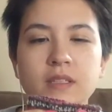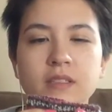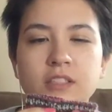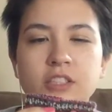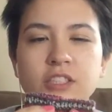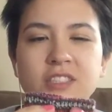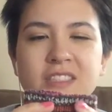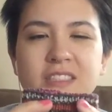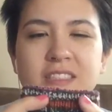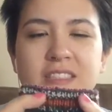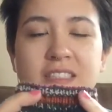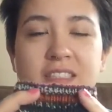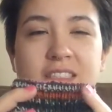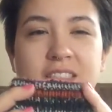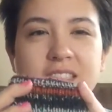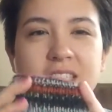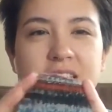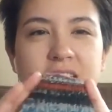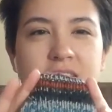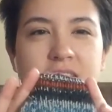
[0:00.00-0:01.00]
just a
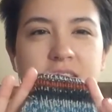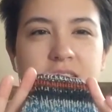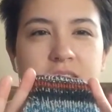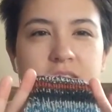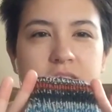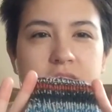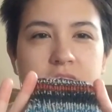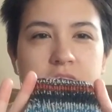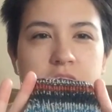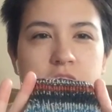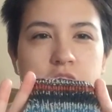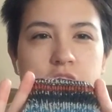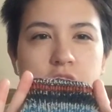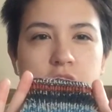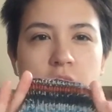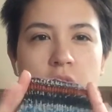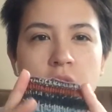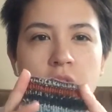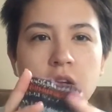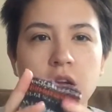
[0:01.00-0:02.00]
60 stitch
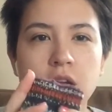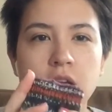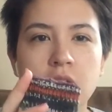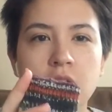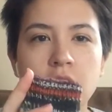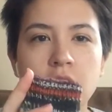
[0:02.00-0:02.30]
sock,